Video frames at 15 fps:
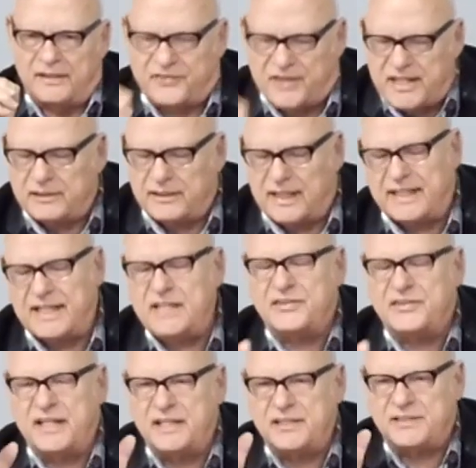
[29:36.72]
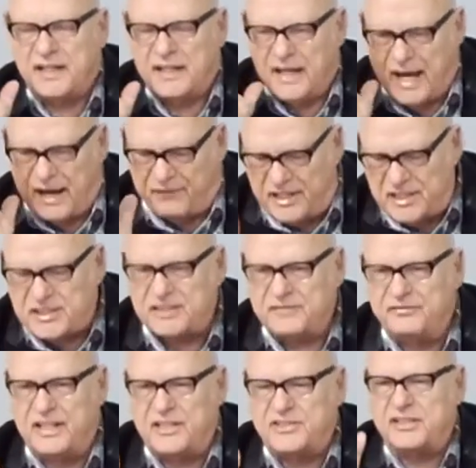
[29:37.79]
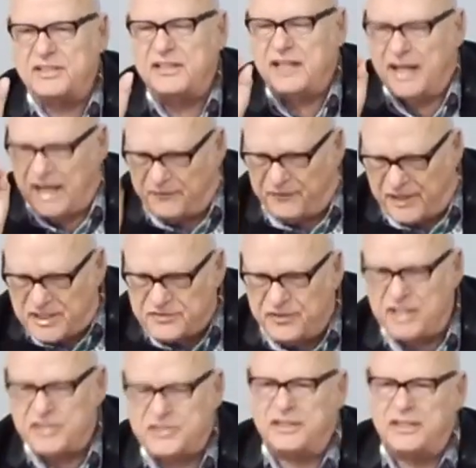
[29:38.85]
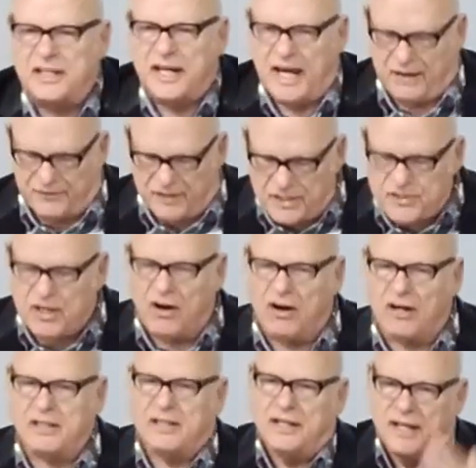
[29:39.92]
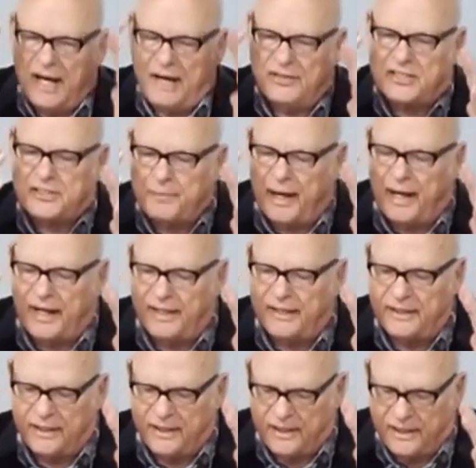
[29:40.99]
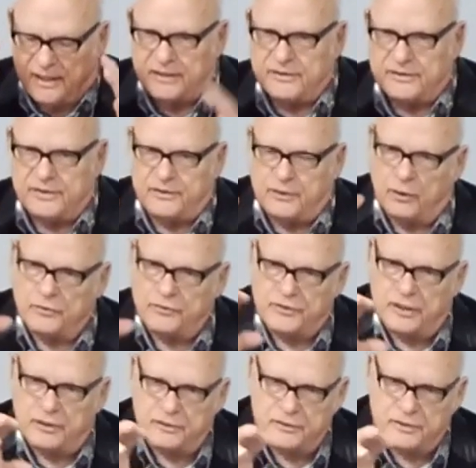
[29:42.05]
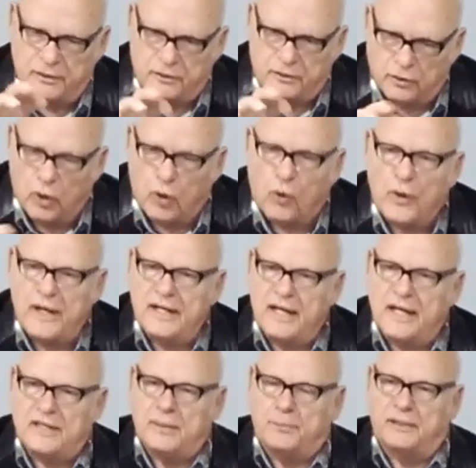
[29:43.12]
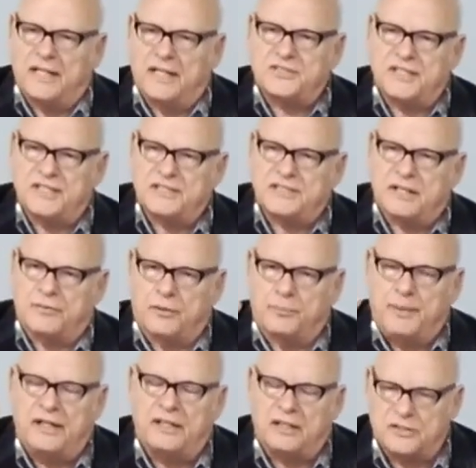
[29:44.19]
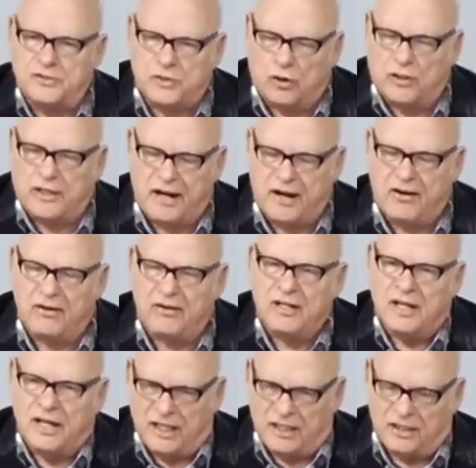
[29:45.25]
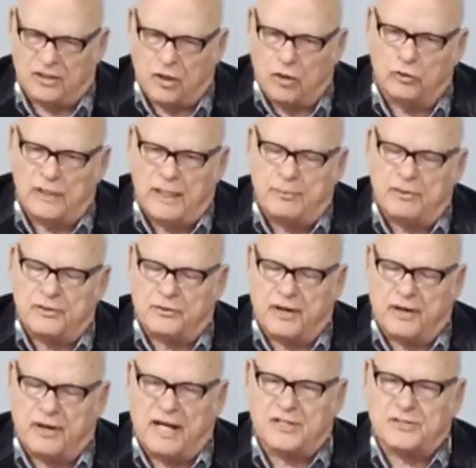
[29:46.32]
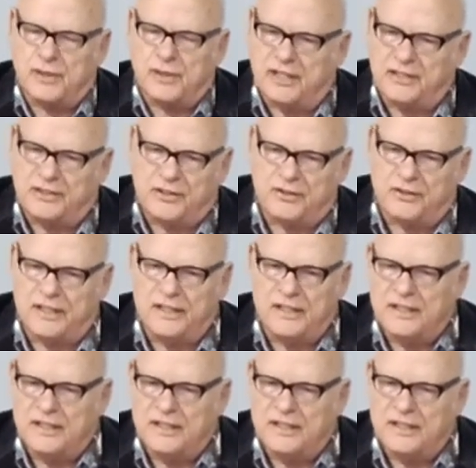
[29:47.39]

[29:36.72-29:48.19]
think like he thinks, have his conviction, have his vision, have his heart, have his mind, the, the, the glory and the blessings of being a joint heir and a co-laborer with Christ throughout eternity.